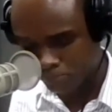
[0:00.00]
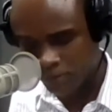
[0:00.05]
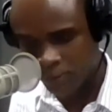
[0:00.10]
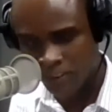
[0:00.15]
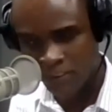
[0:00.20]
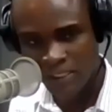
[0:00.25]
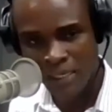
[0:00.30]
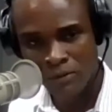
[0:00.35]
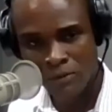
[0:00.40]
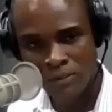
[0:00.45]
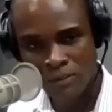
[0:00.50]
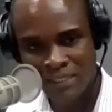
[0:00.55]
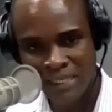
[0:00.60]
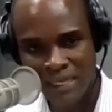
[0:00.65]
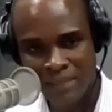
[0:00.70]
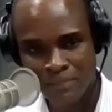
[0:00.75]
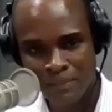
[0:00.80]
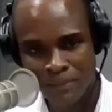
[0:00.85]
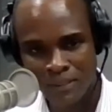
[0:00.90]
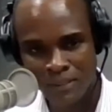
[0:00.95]

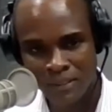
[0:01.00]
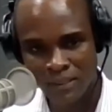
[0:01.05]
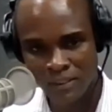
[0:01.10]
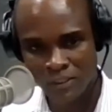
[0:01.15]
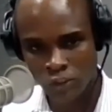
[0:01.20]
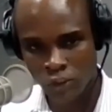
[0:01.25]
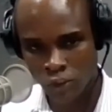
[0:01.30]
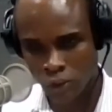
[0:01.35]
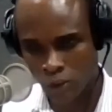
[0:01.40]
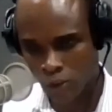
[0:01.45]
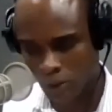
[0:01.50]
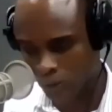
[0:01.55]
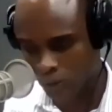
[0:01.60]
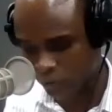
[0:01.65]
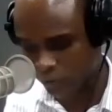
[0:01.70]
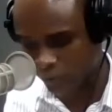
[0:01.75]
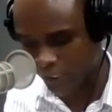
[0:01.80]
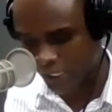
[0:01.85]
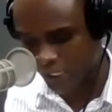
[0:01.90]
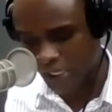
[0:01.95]
stereotyping these
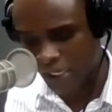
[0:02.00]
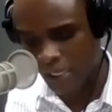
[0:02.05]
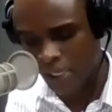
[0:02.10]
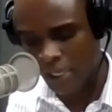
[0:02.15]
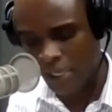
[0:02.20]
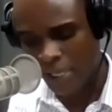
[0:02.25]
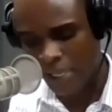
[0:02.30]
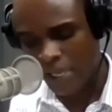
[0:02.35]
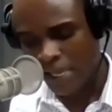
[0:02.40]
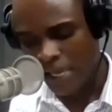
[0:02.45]
children,